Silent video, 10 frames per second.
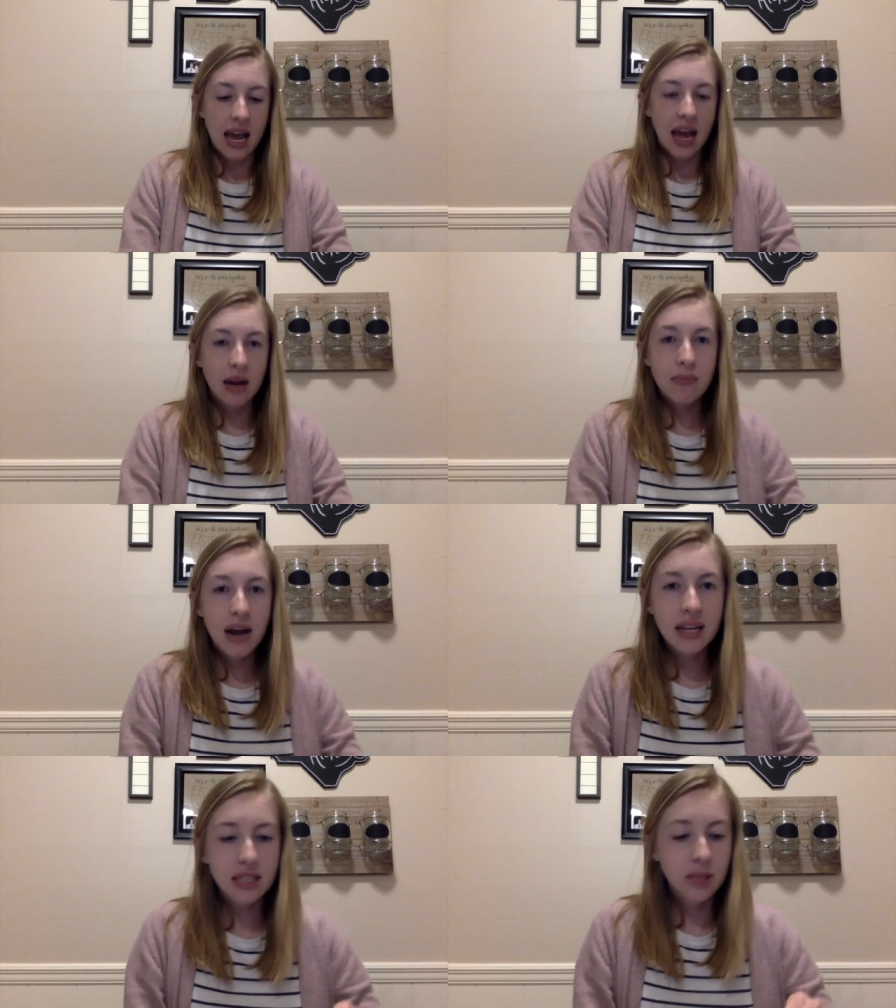And in
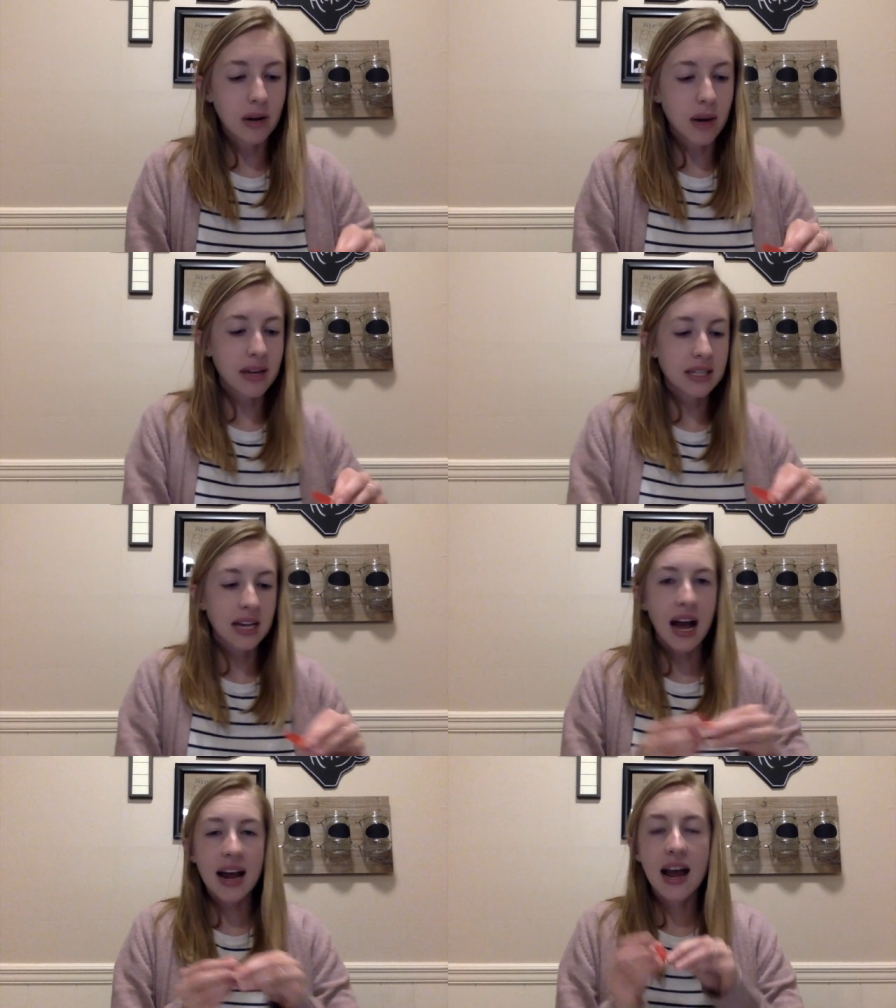my experiment,
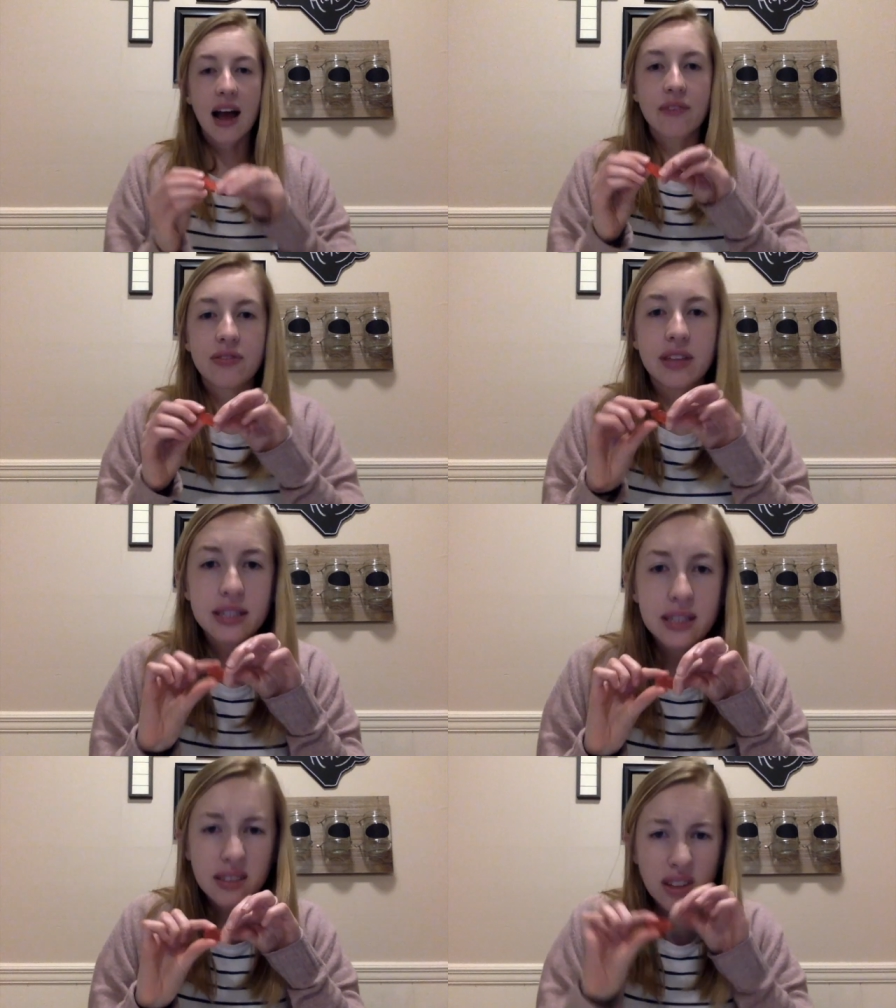I have
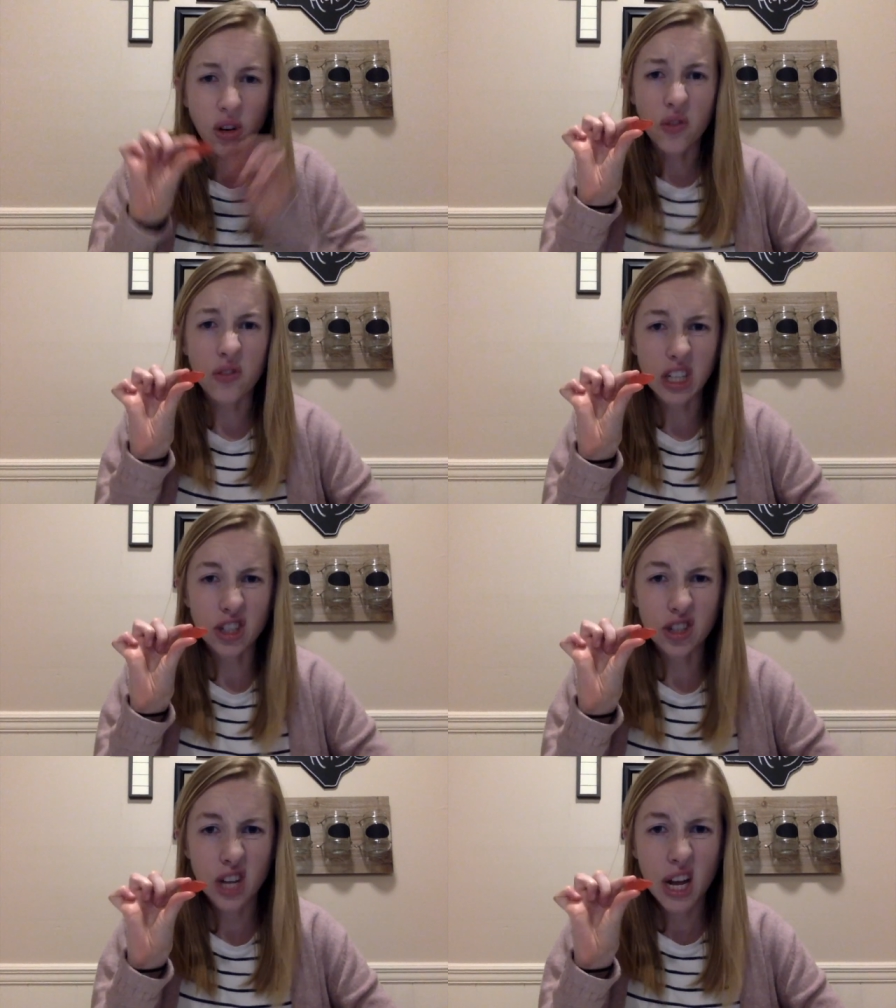this little
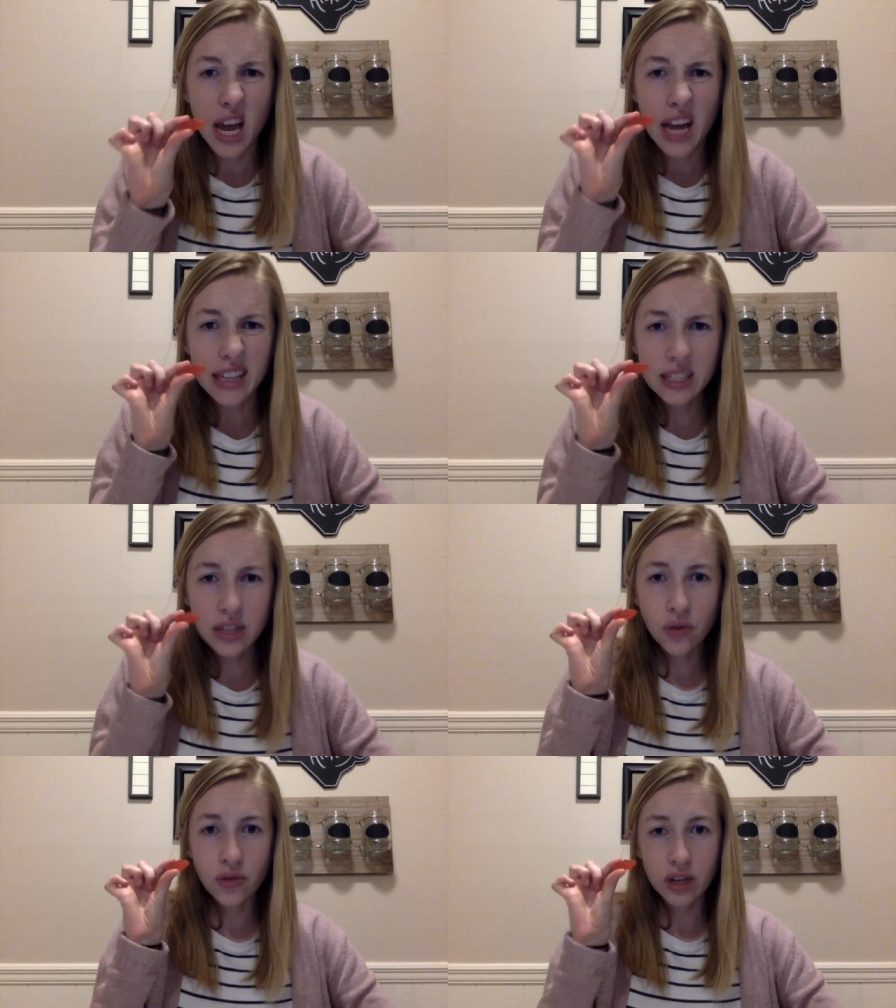fish. This
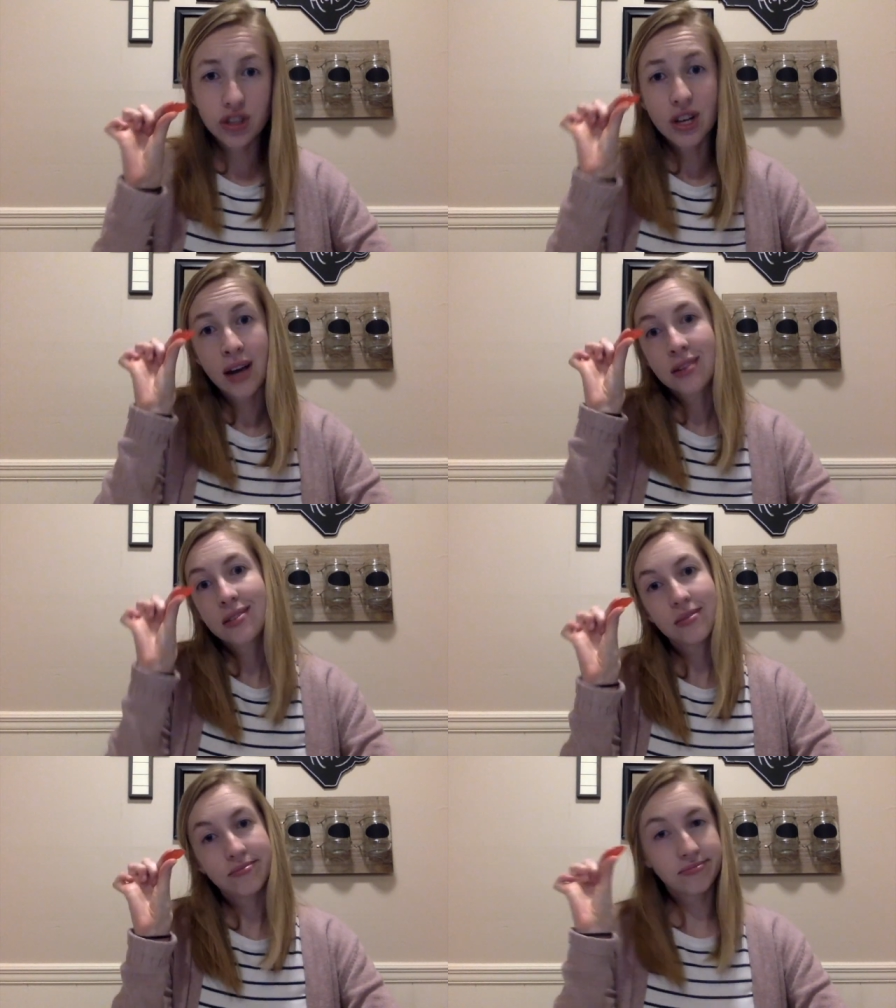little fish
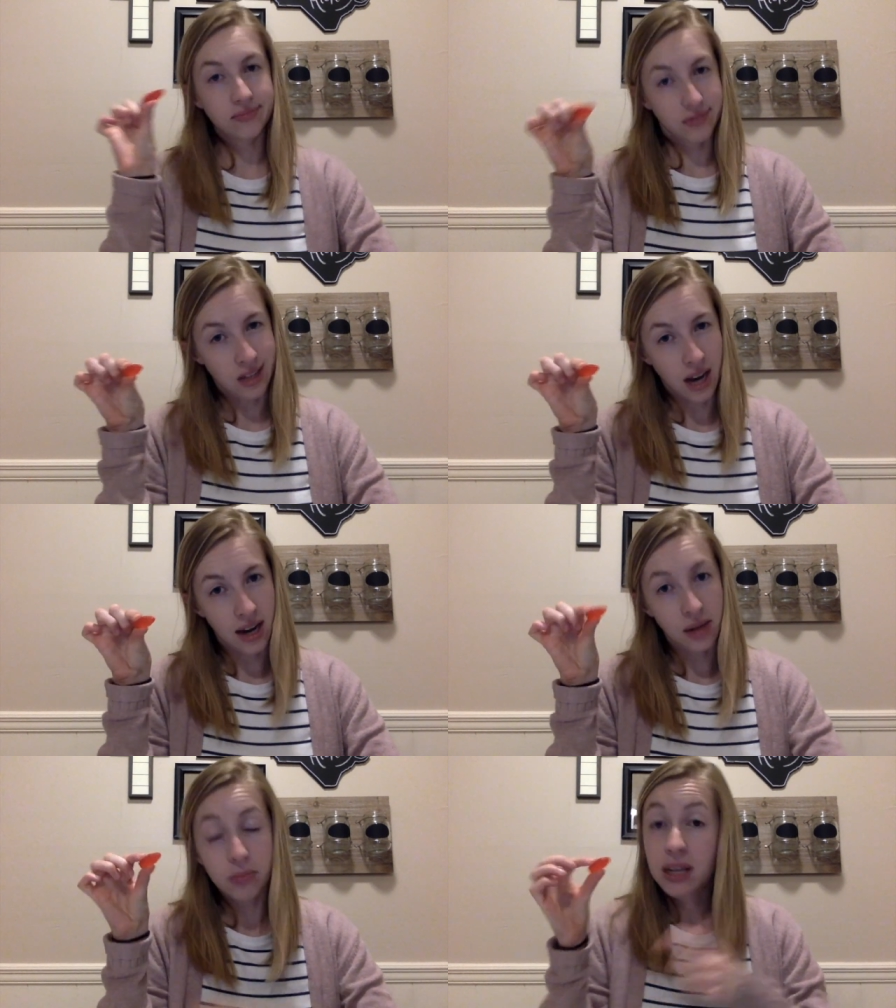has
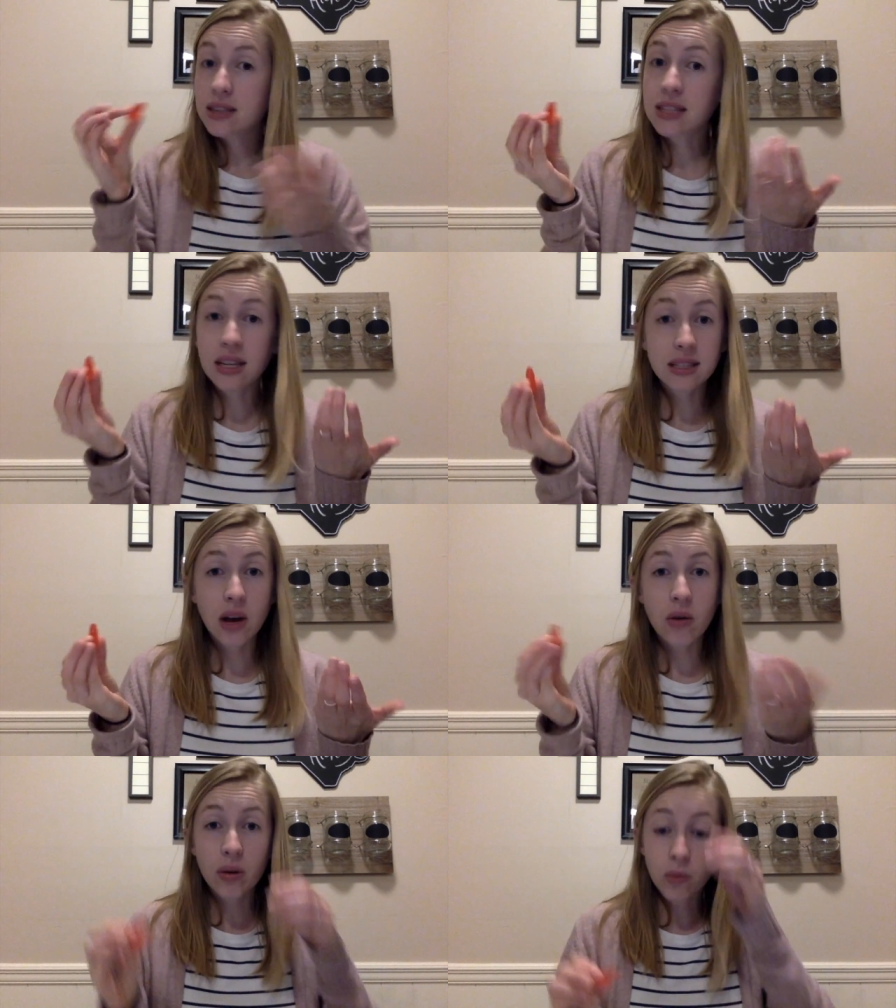died because that's
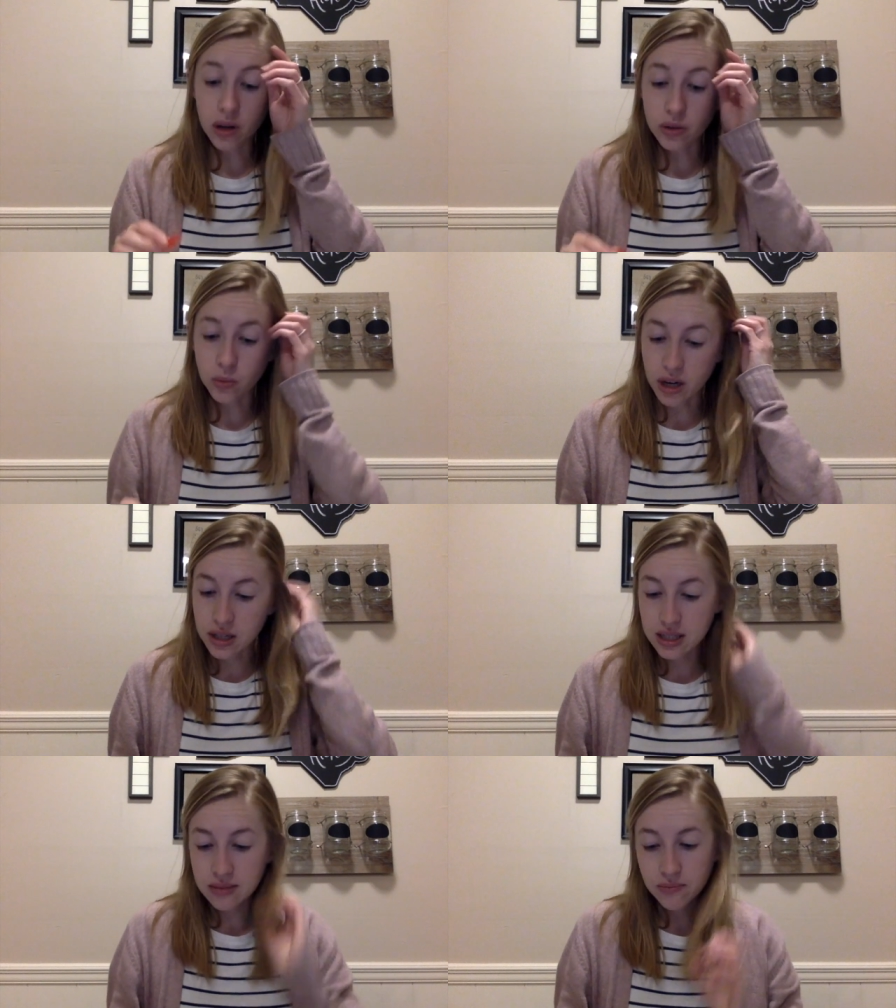how our world
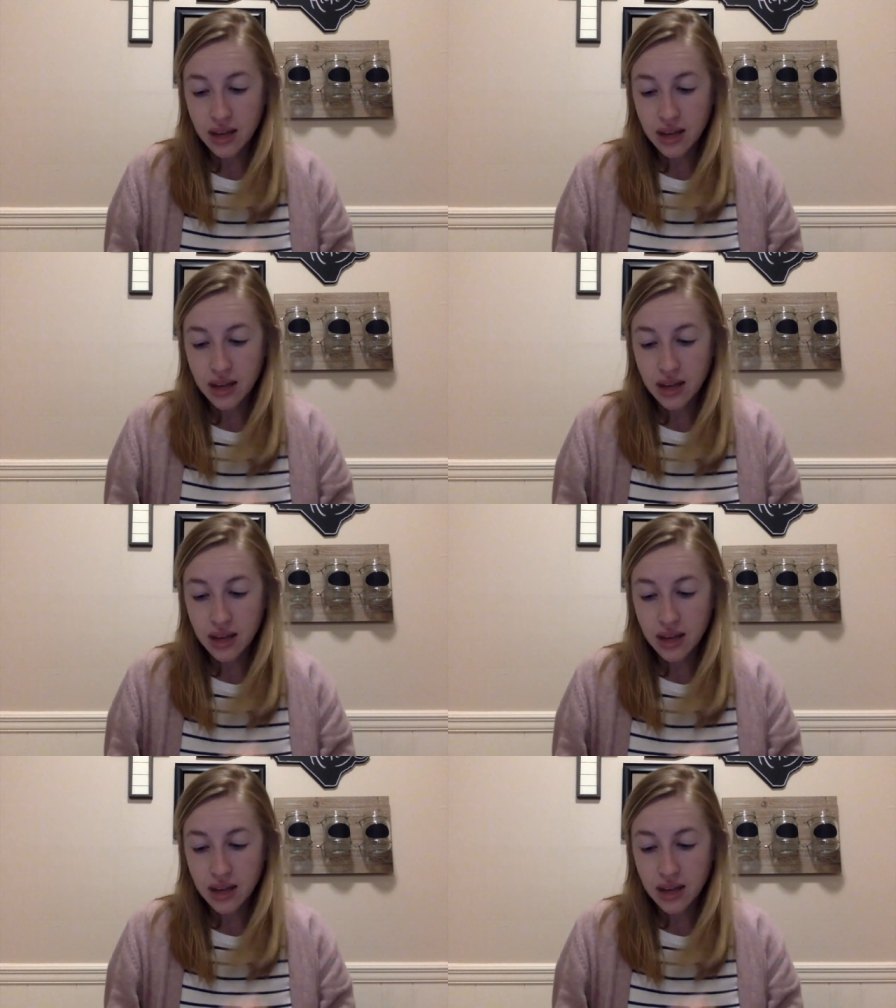works.